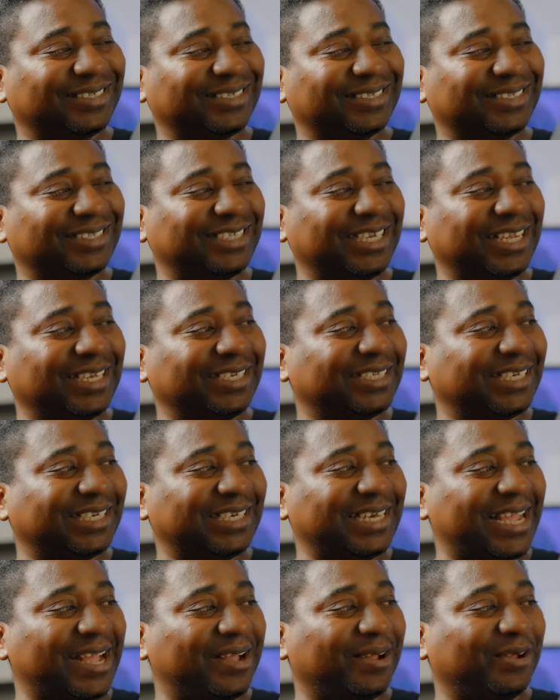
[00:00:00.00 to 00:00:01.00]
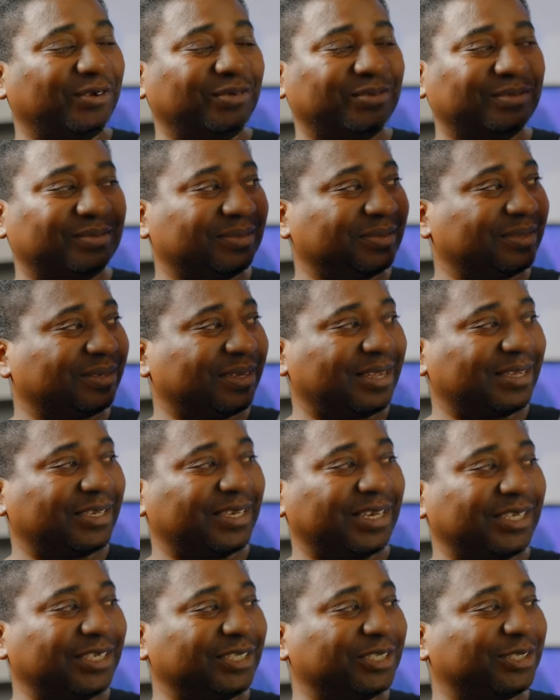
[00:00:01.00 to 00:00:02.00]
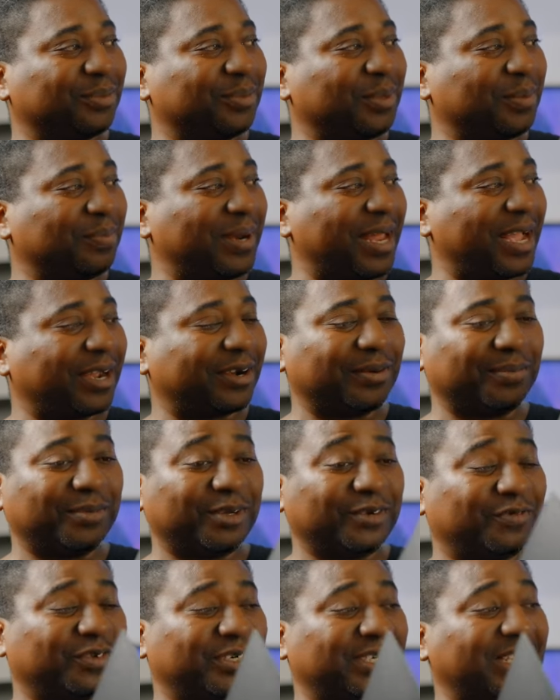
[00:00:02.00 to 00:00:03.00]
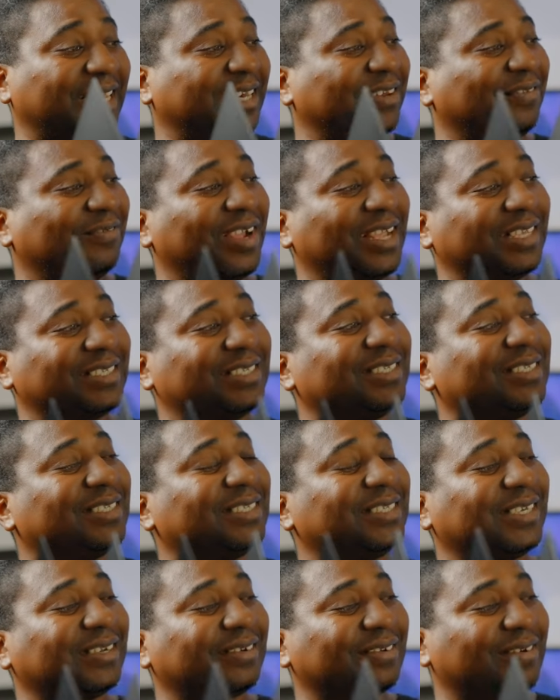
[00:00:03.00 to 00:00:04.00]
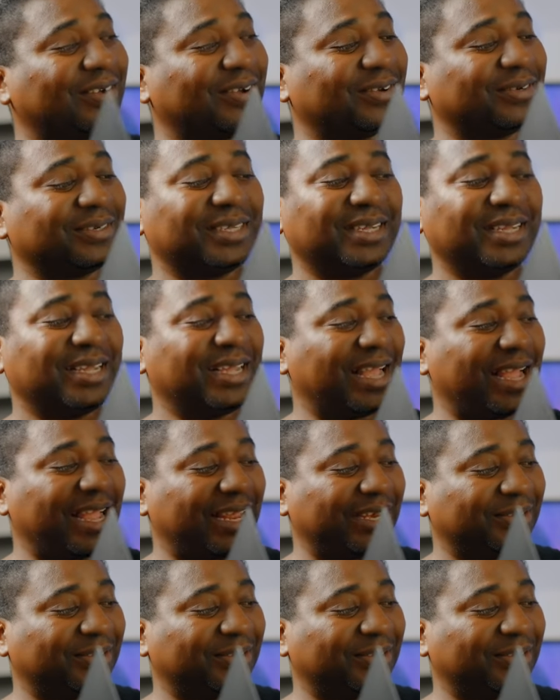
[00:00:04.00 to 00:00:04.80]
It's changing now. It used to be black remote for their devices. They are gone.